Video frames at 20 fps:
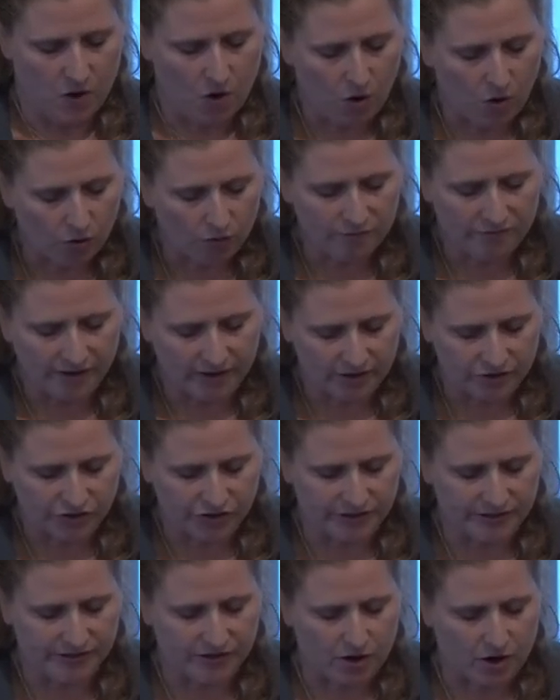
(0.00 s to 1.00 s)
Whole
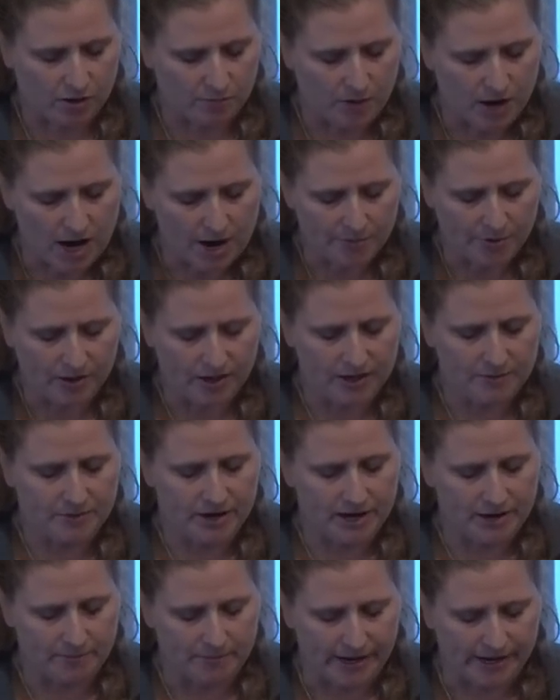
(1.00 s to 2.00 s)
villages are populated
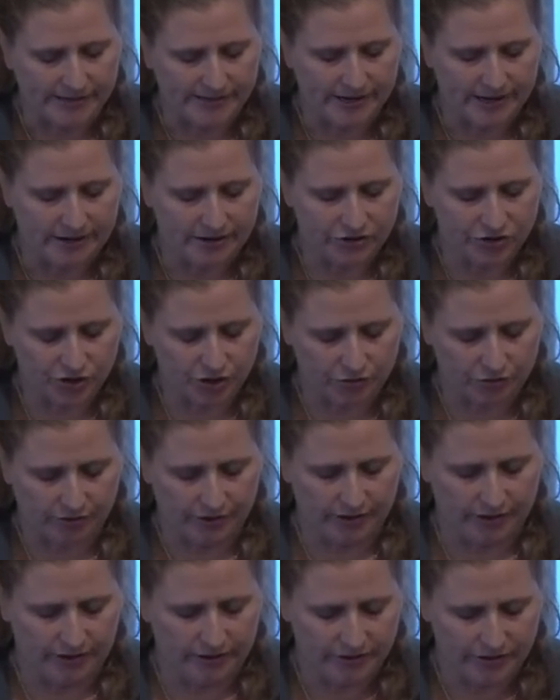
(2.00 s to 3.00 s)
by emaciated
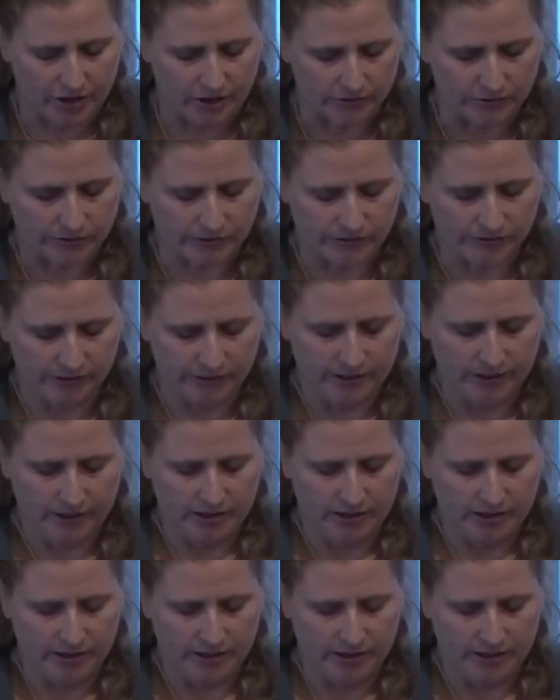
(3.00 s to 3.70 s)
children and adults.